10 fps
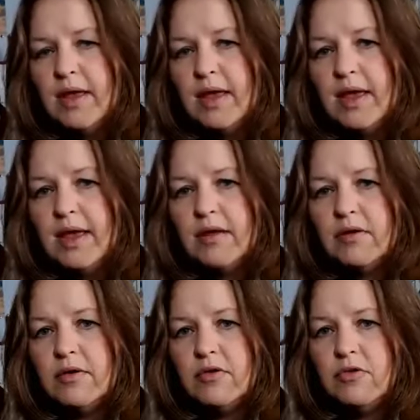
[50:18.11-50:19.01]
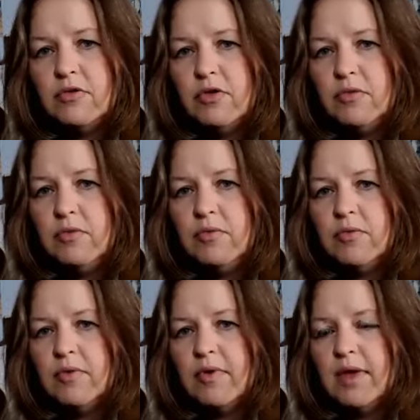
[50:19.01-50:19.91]
and 2
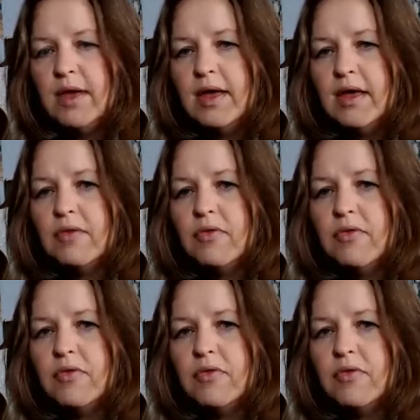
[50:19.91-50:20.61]
and